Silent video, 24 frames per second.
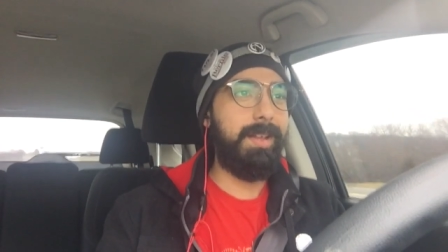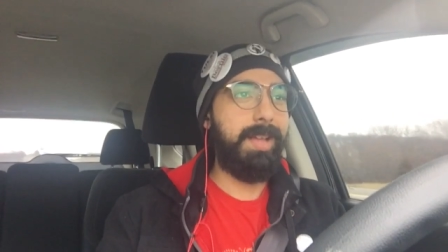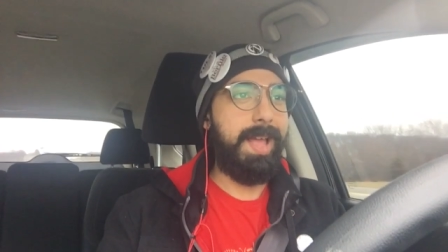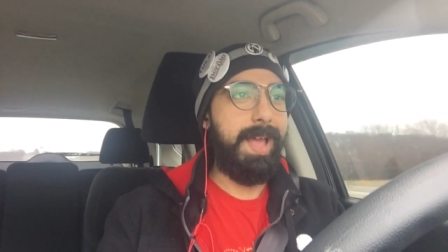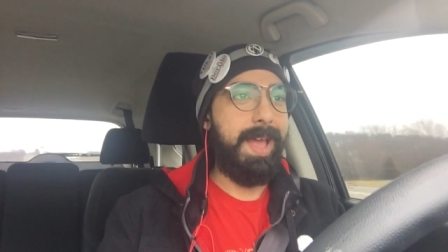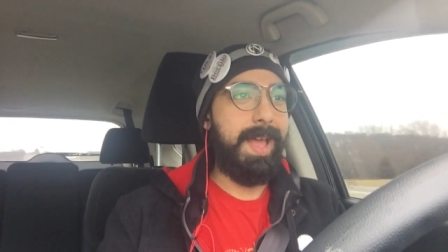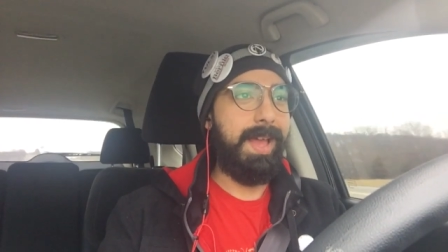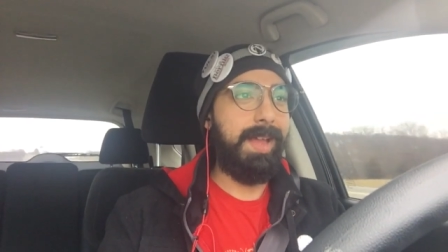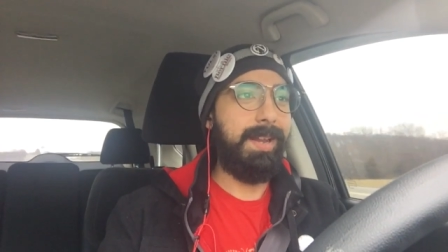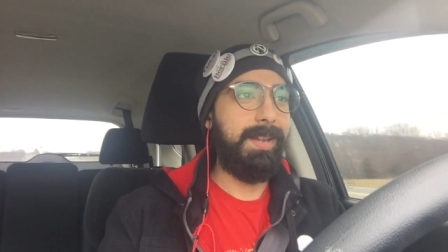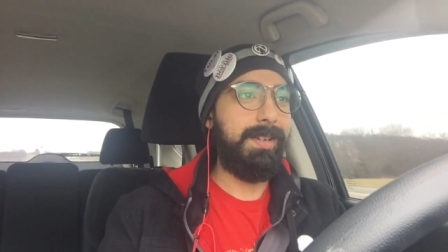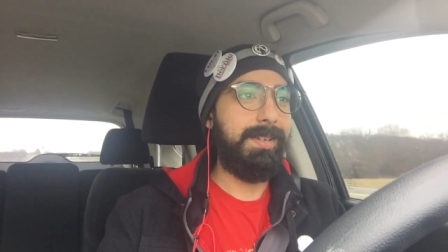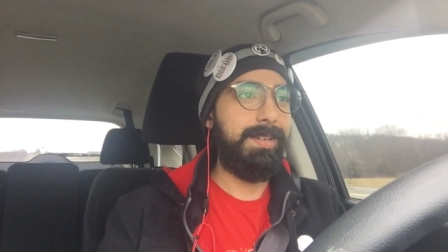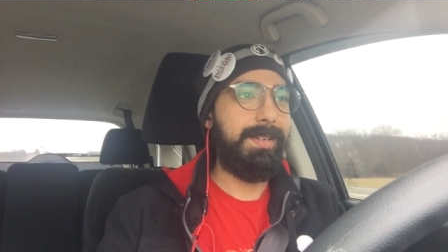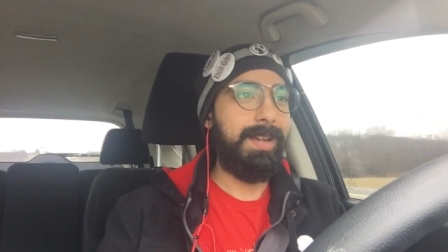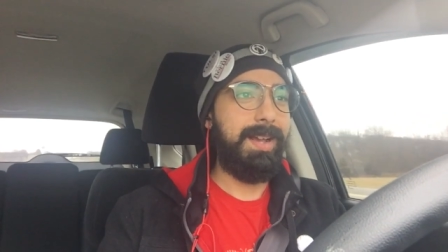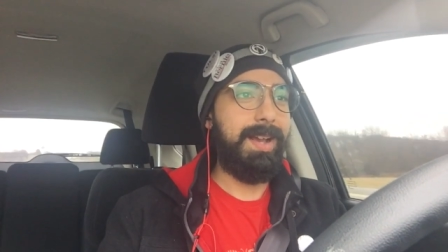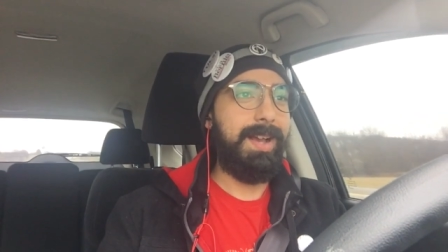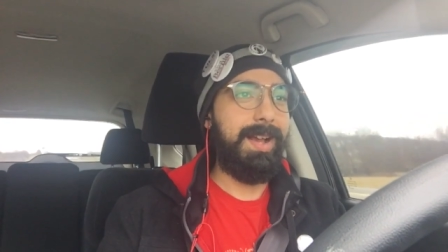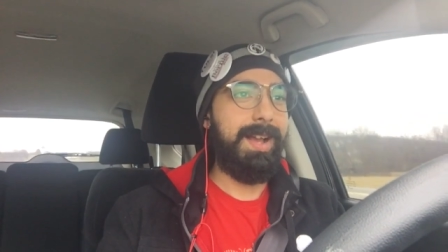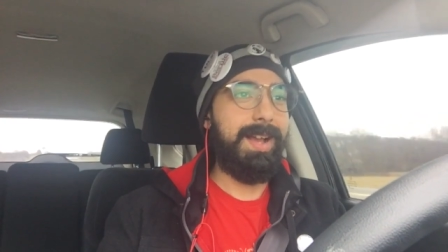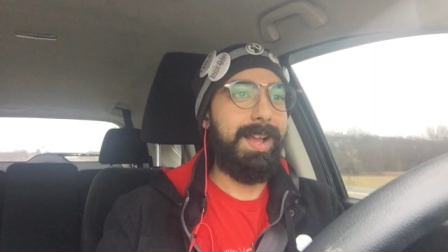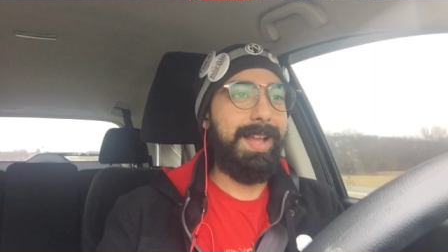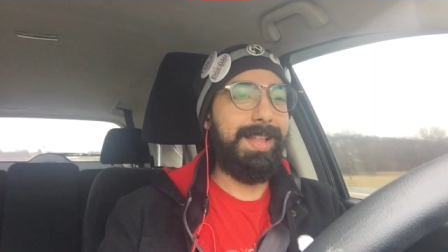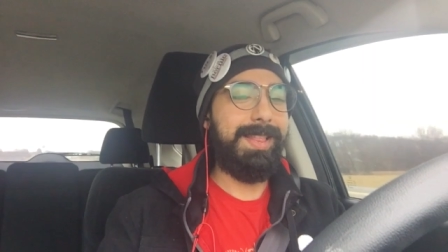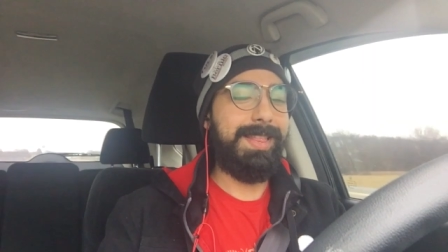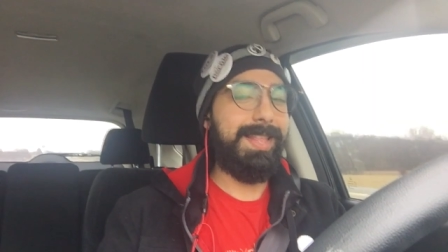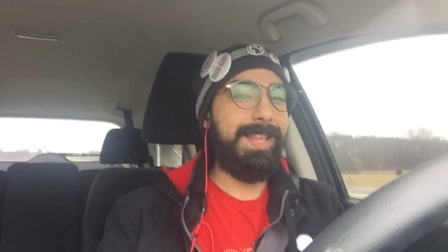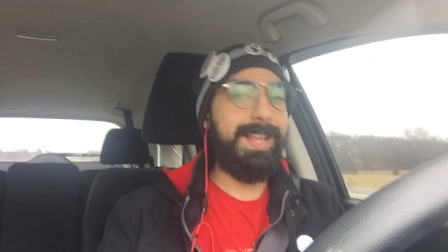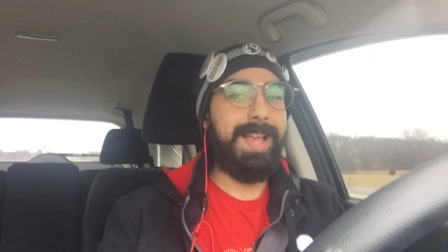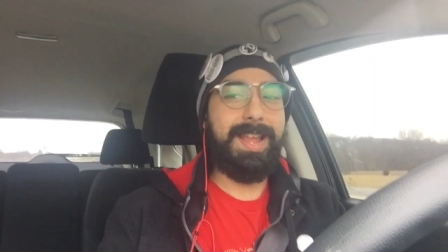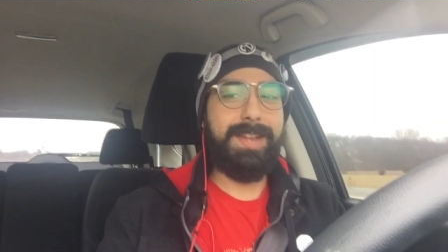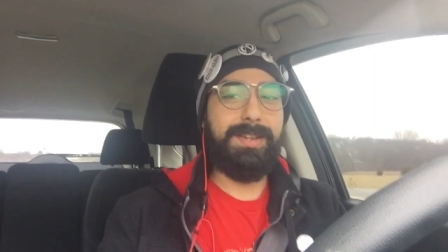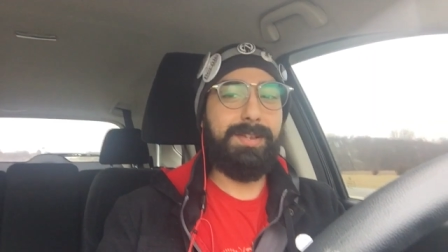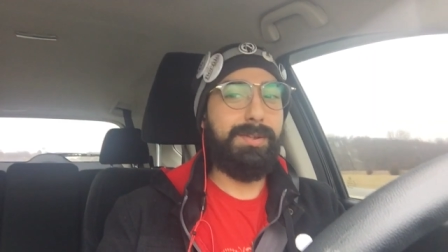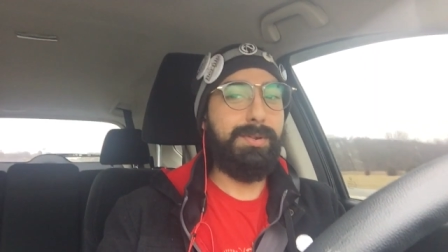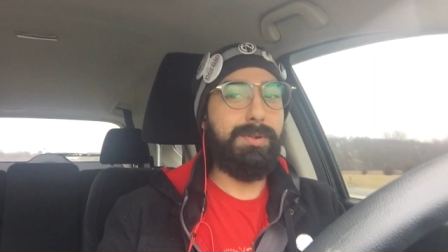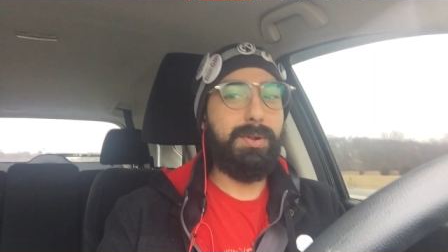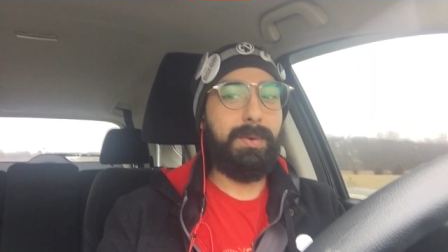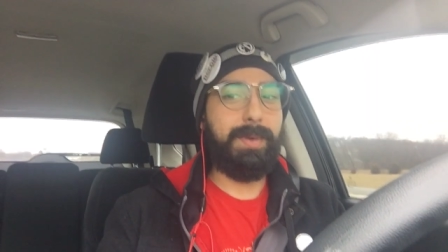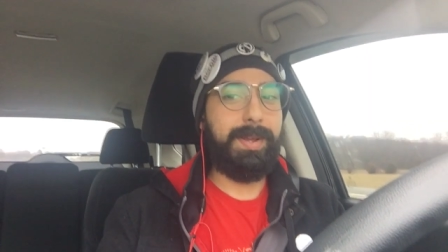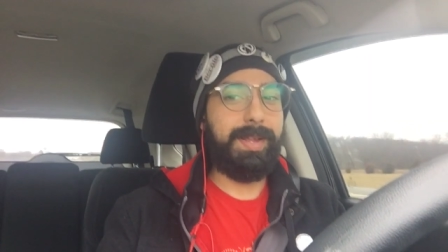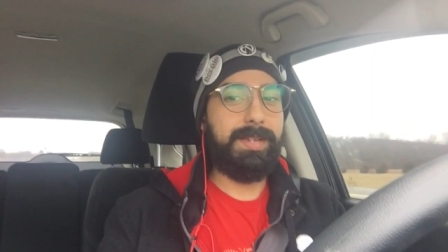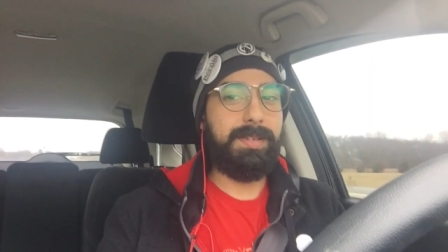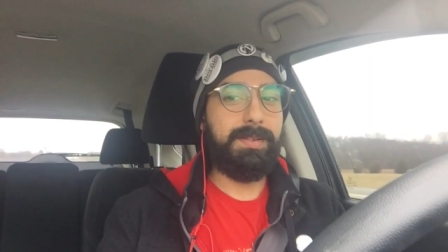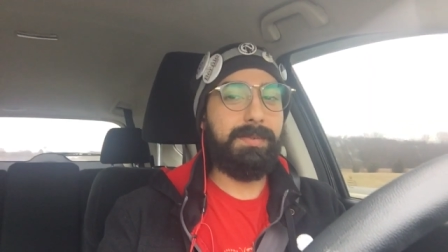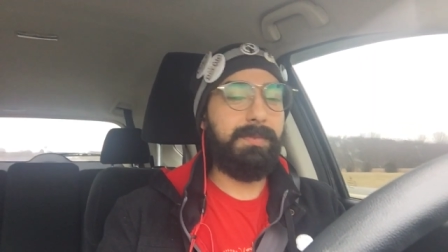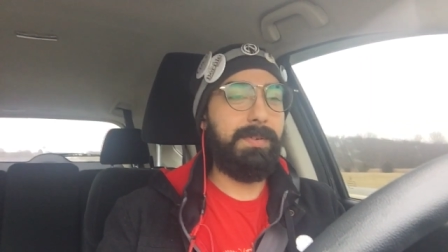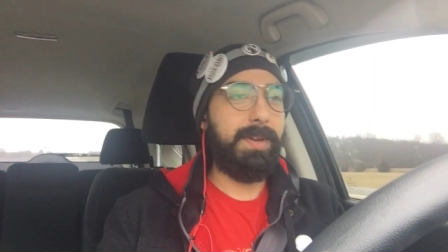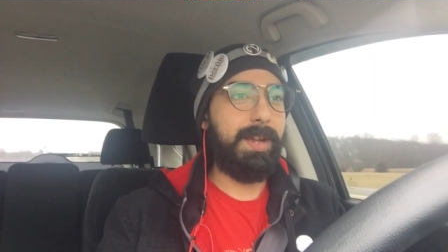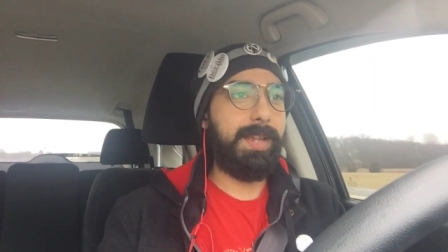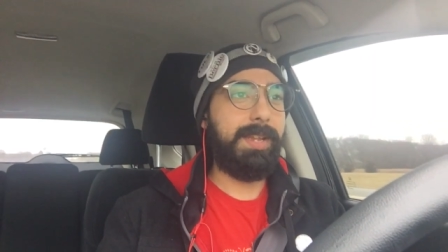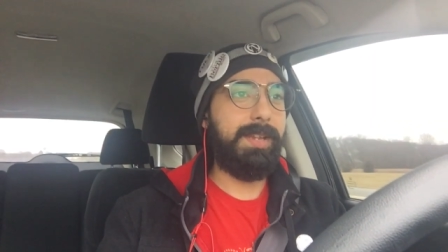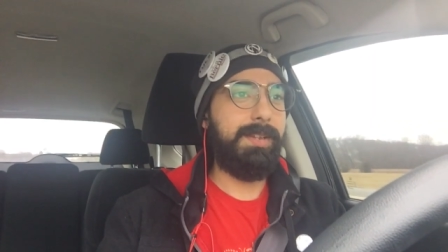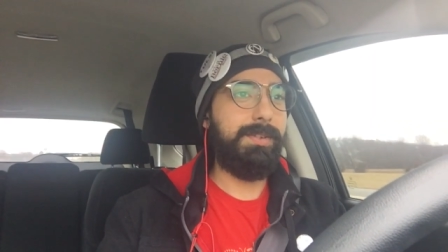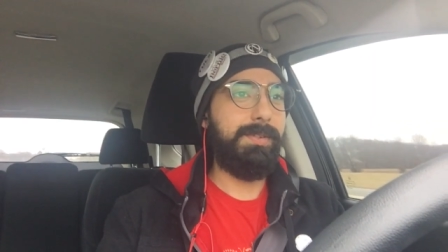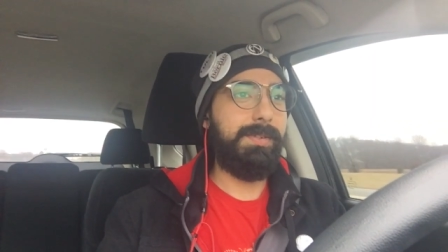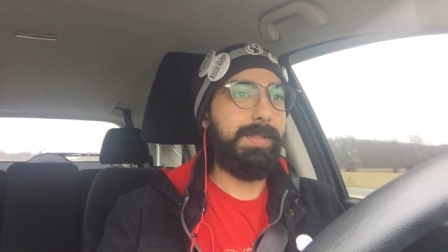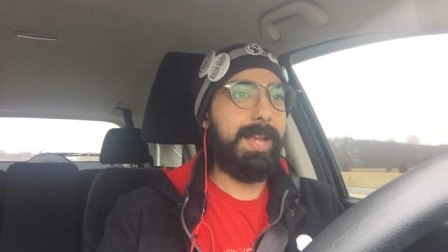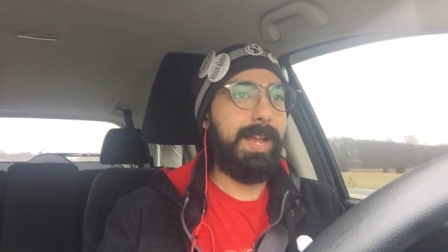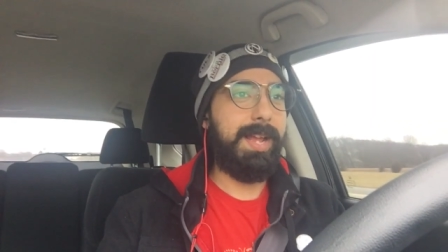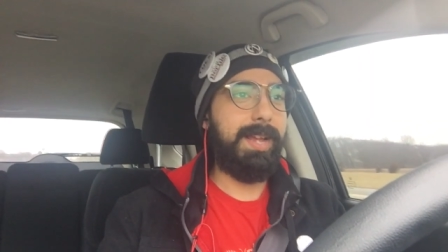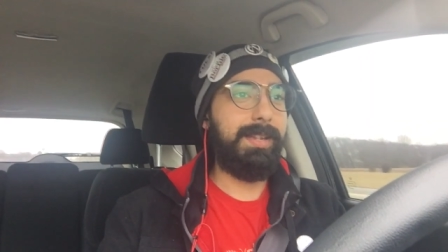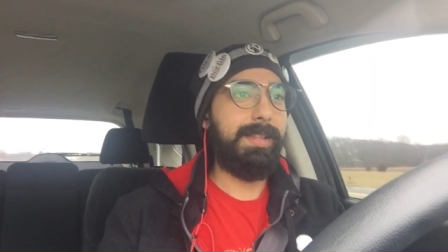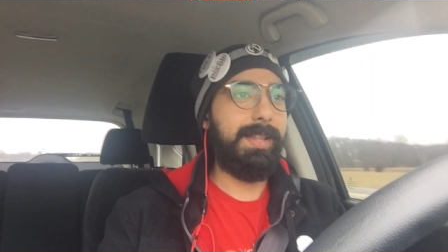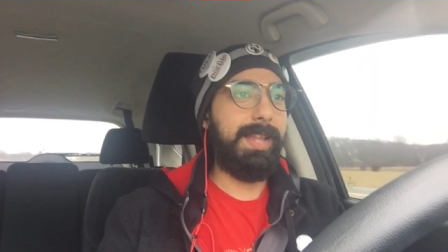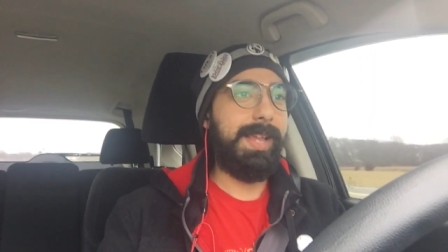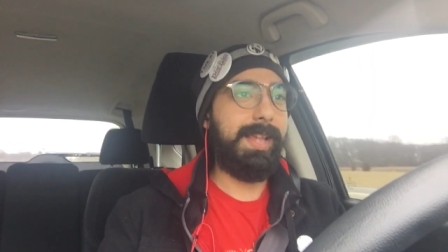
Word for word: And you don't get to fucking do that.